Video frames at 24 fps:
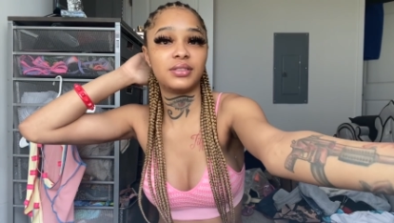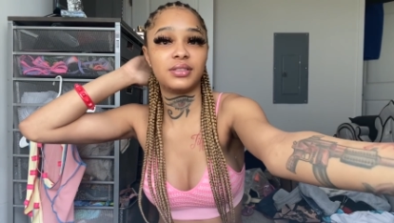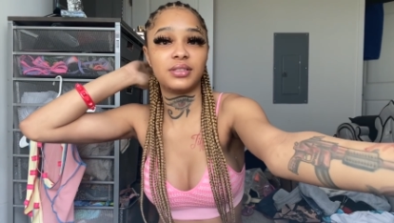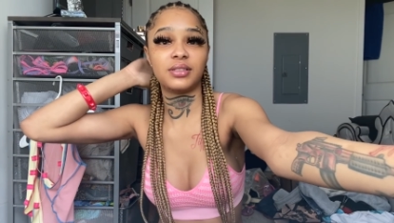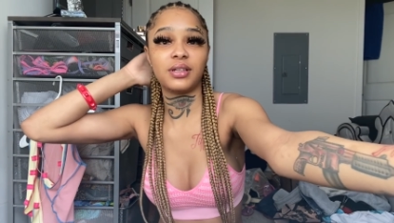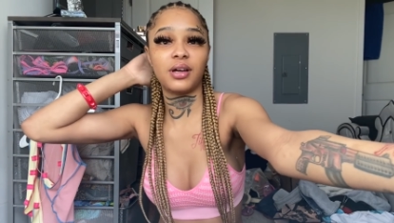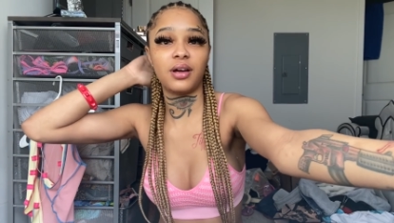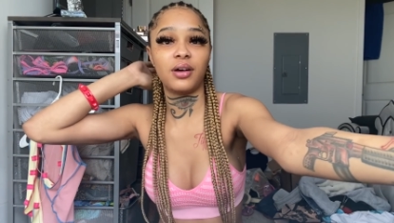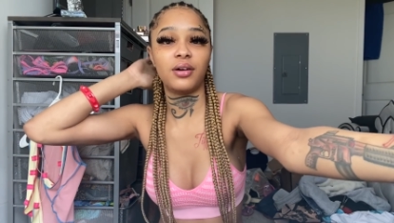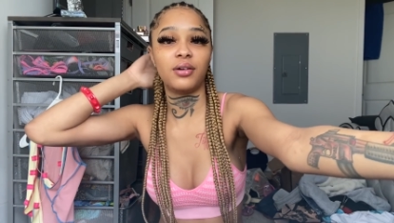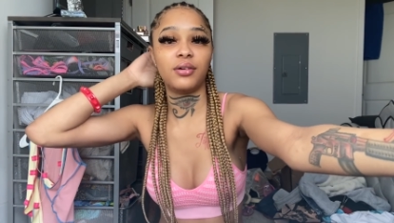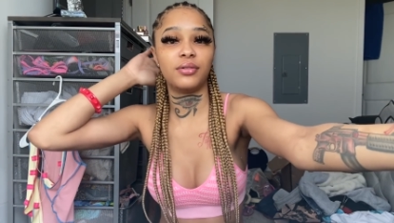
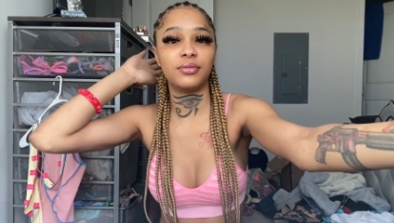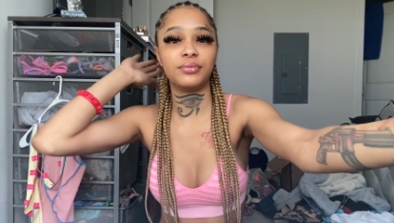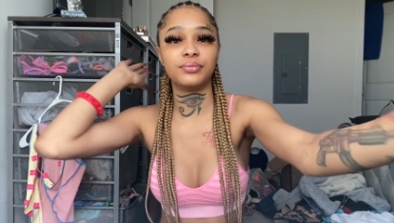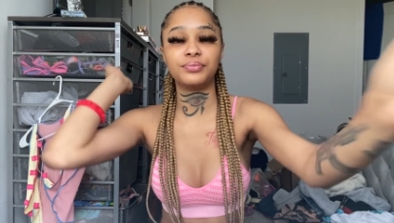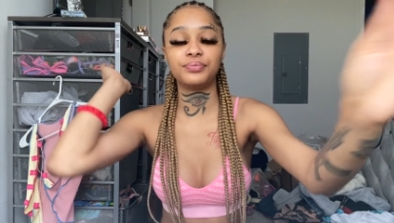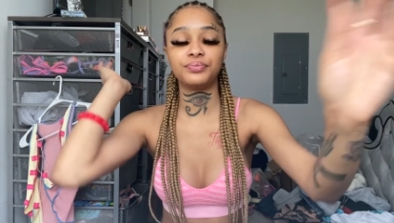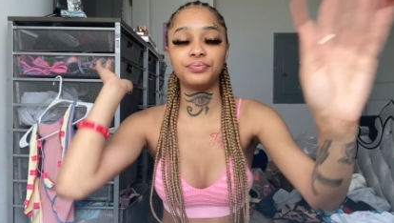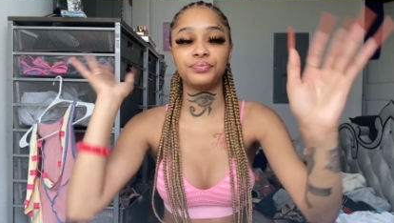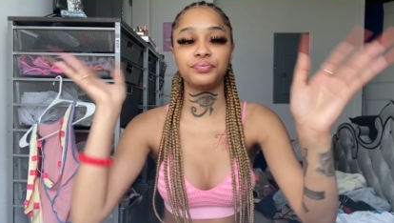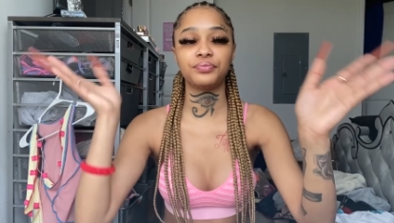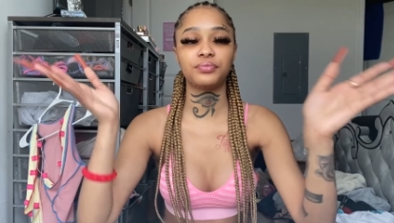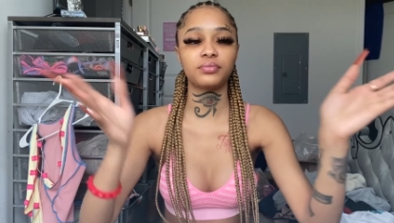So
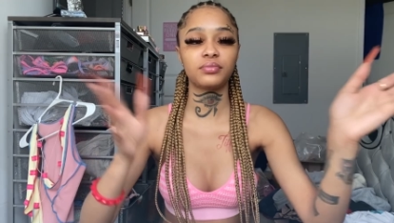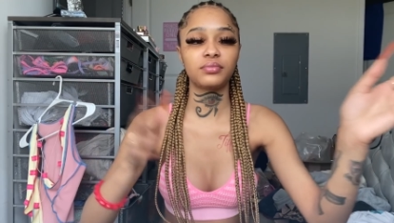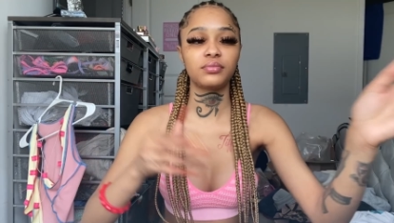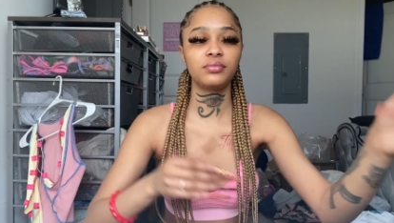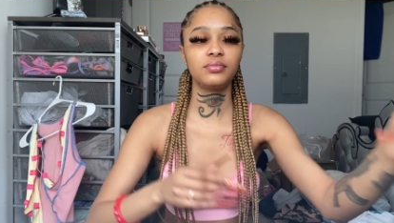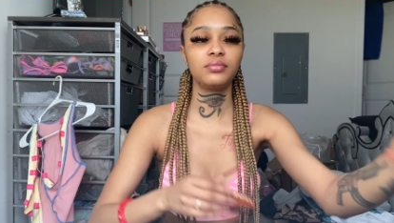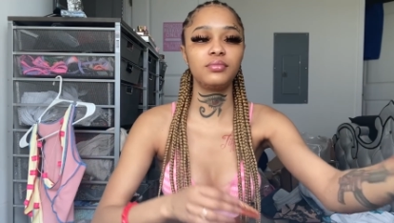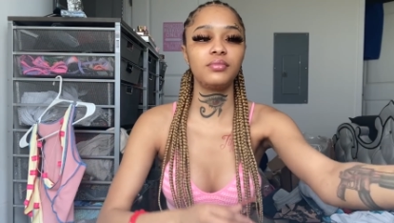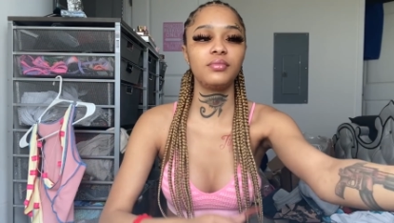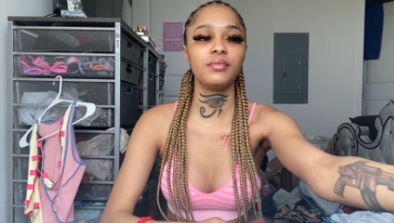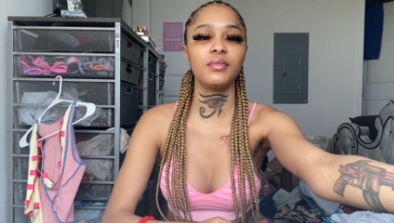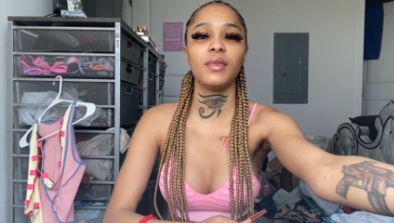
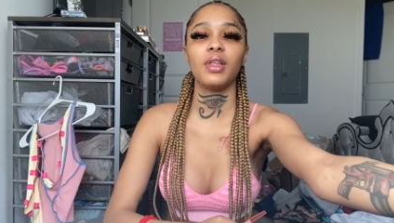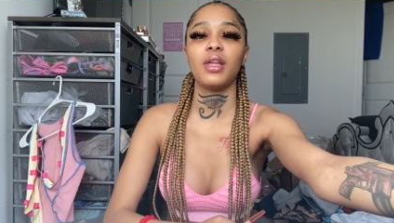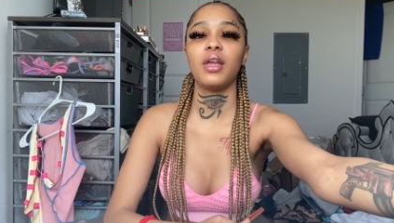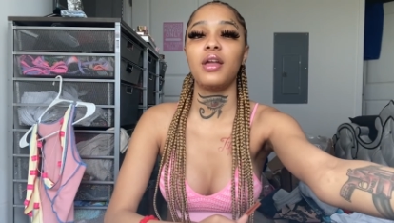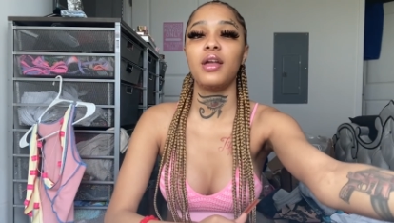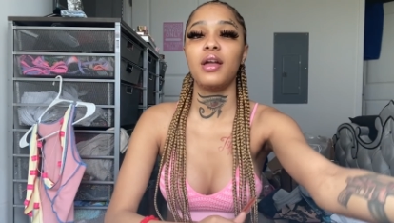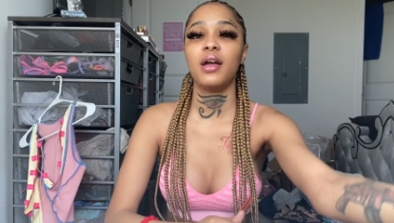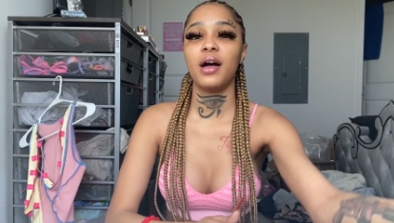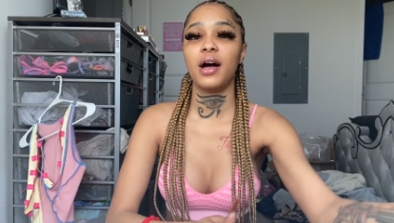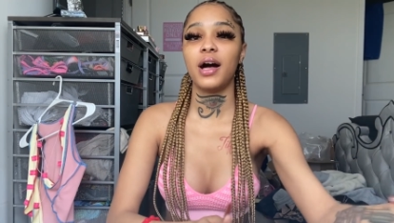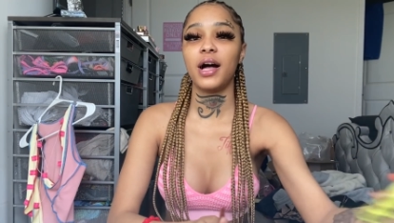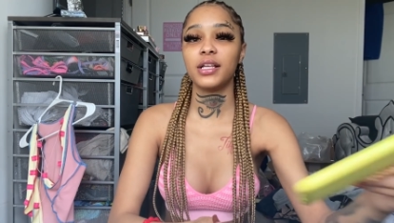
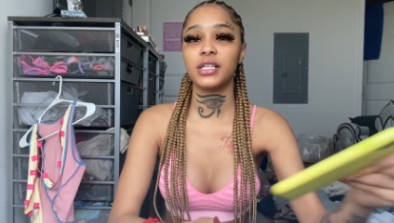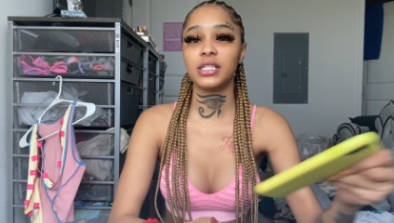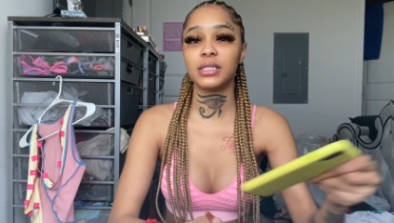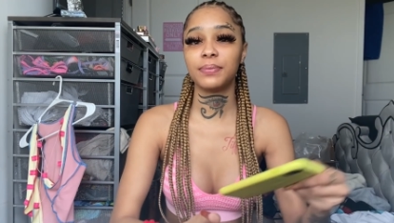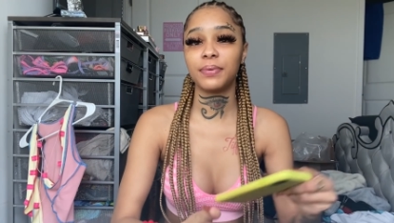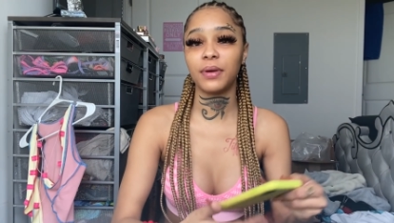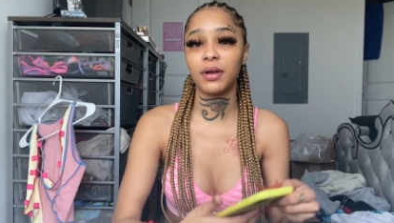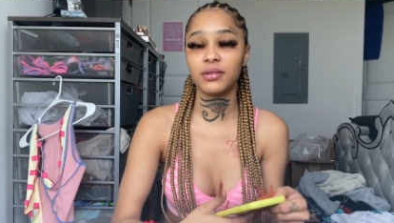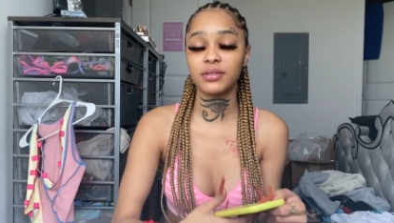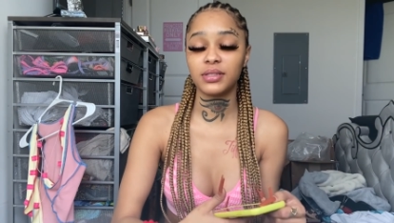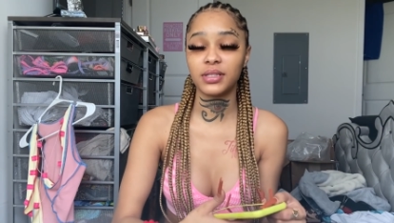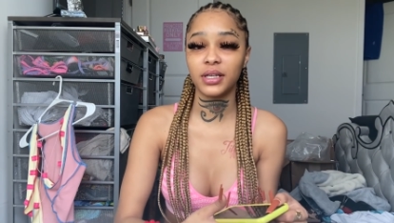I just
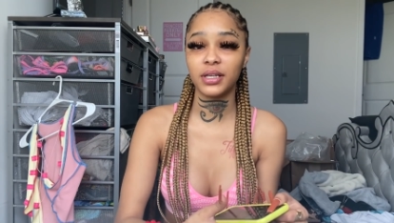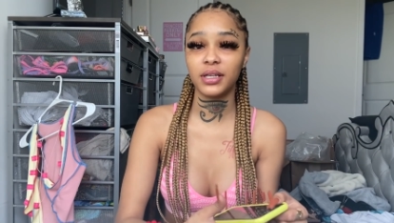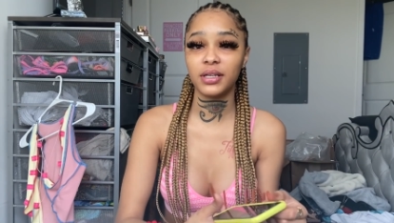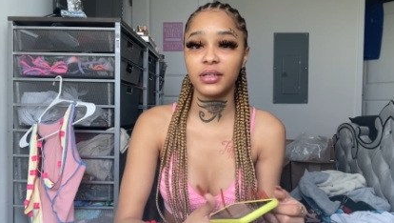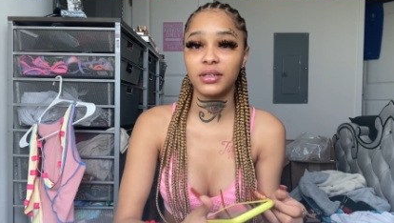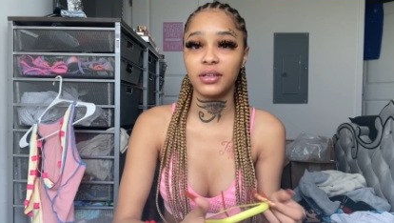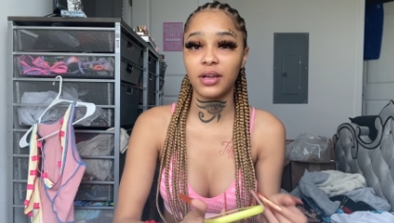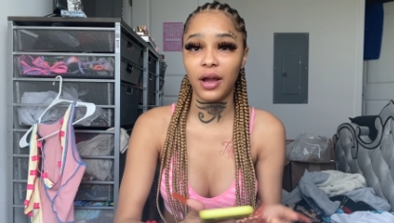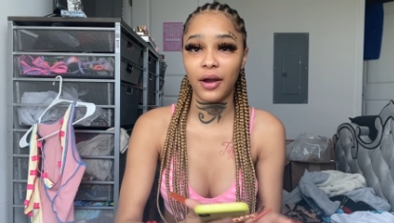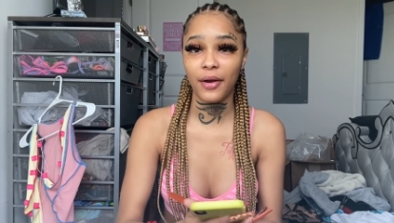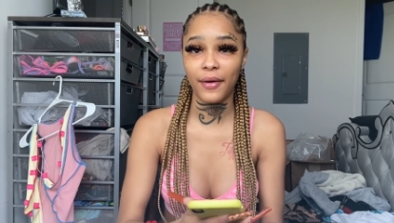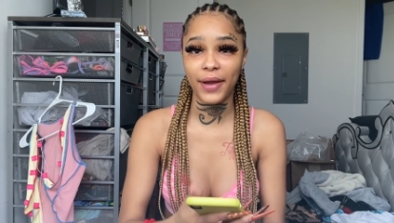posted.
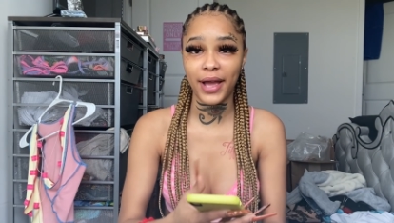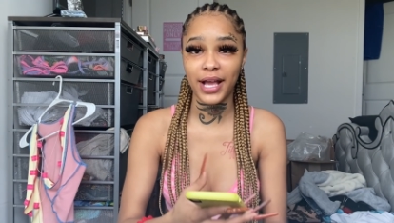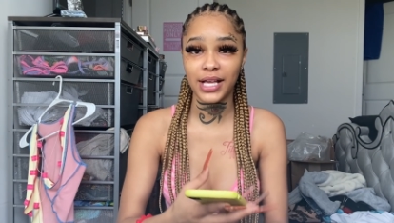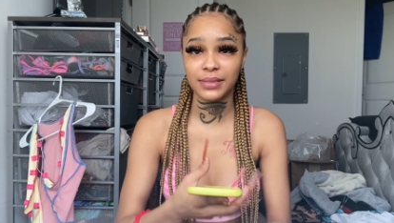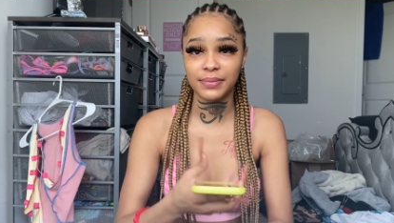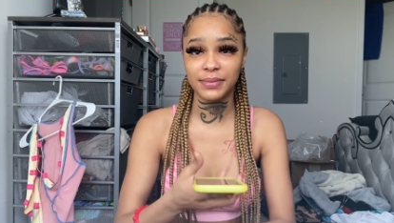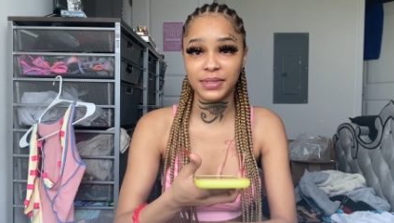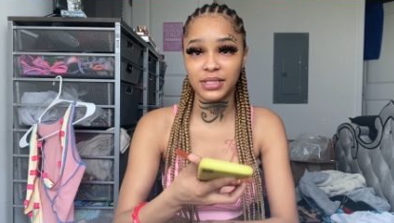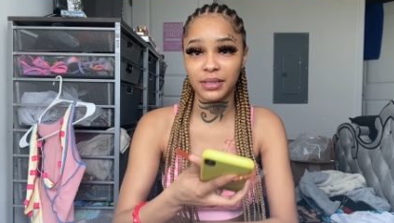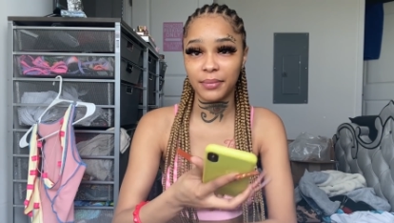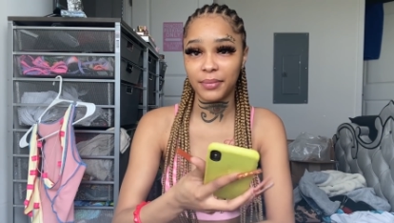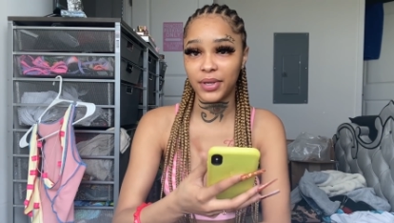Y'all gonna ask
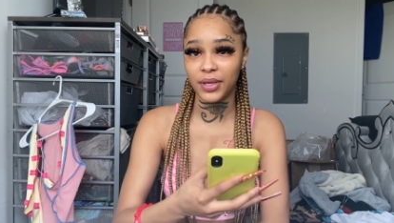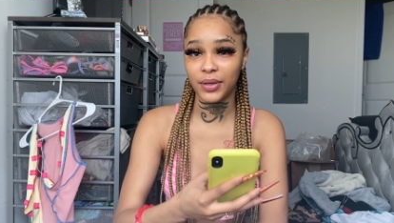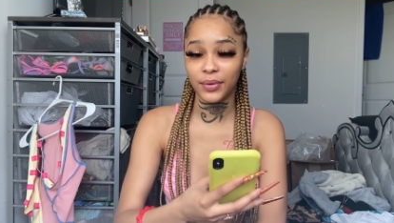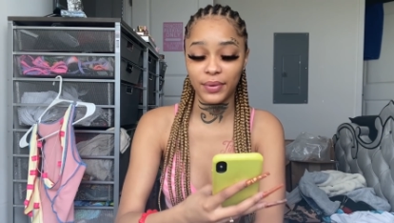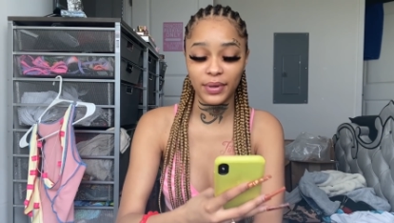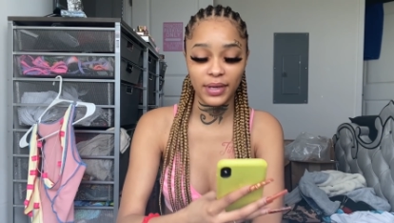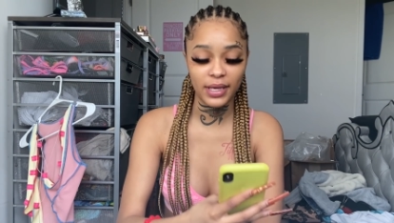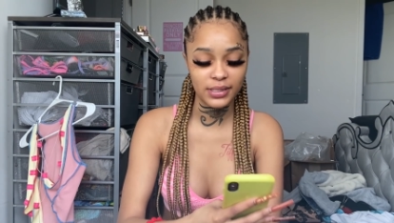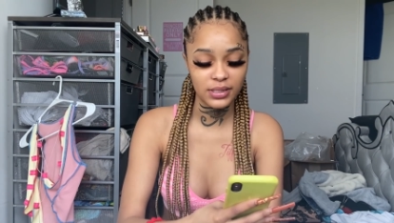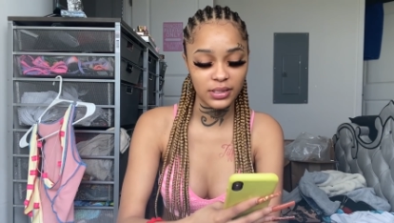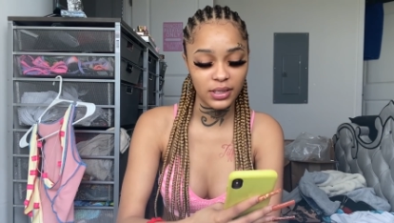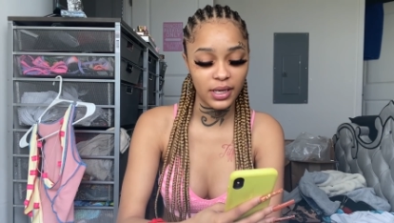me some
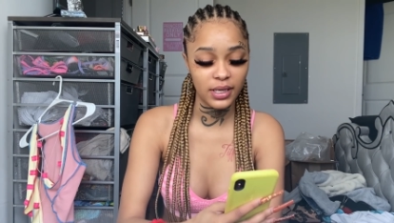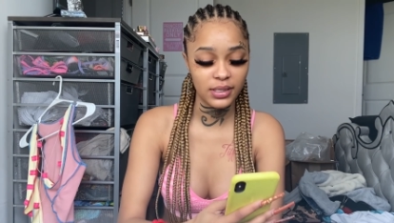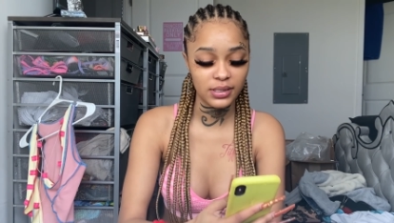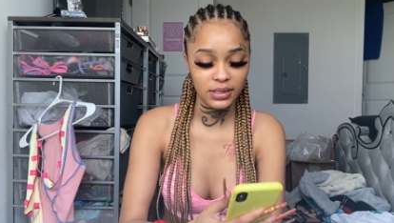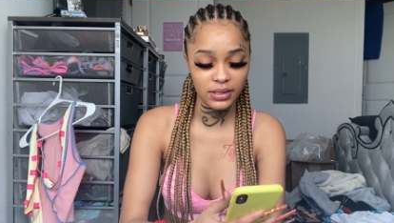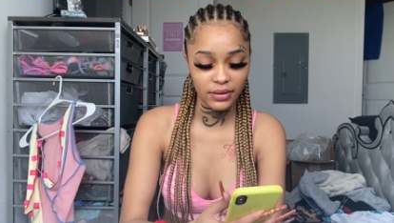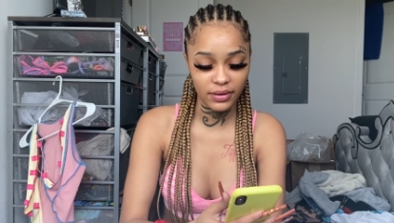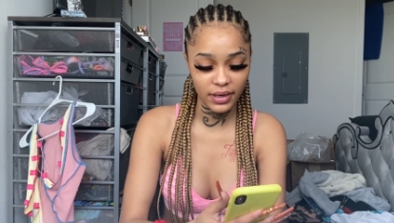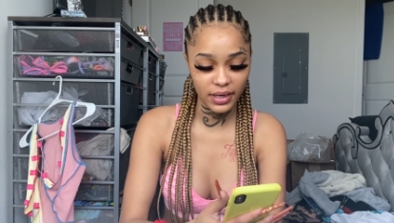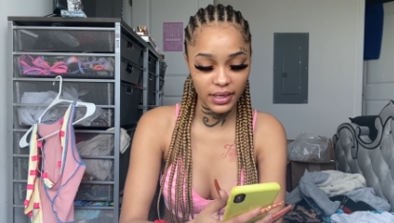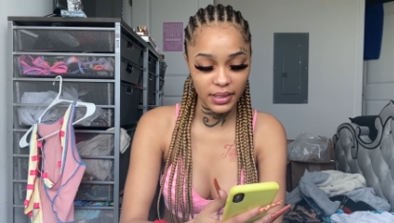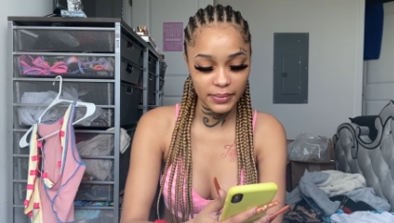Q&A's on
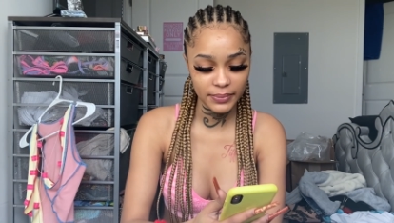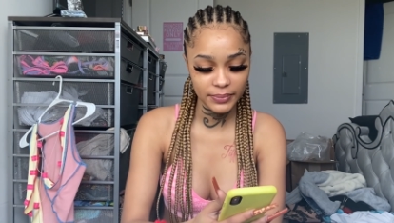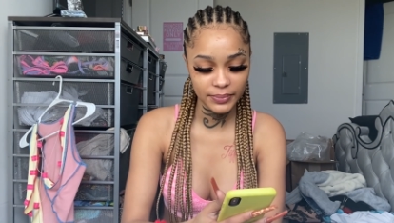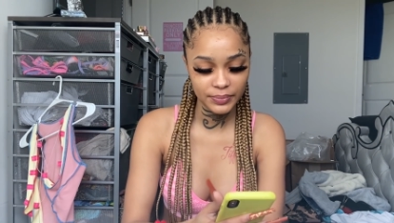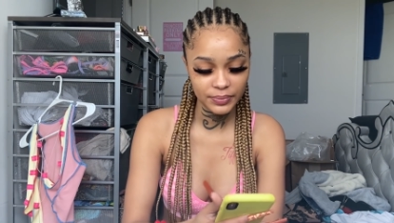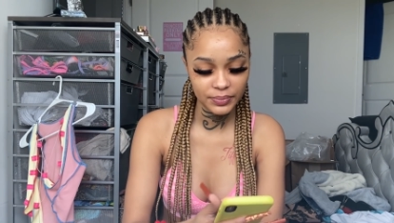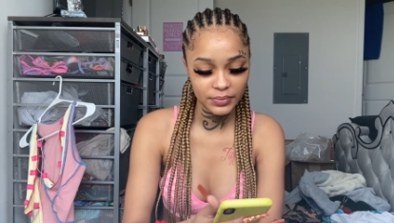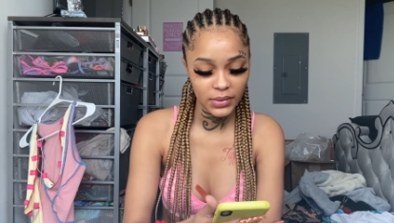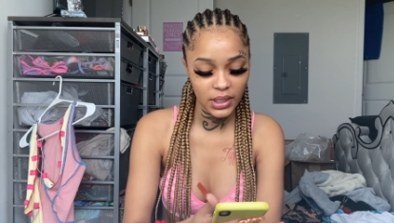Instagram.